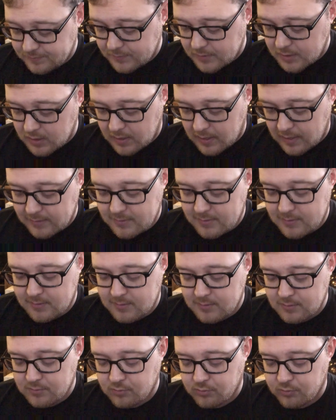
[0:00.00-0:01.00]
So
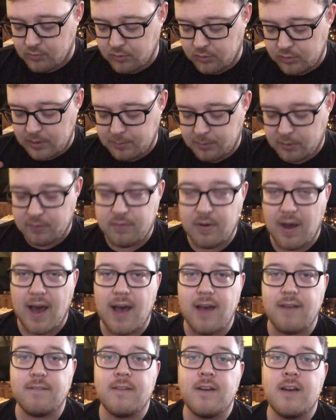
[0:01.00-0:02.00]
that's rule number
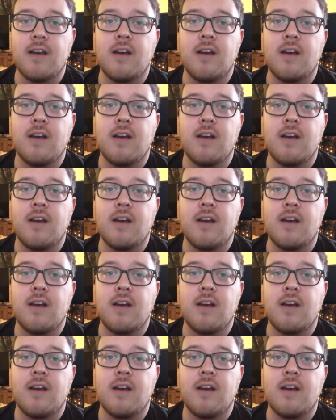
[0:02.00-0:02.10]
5.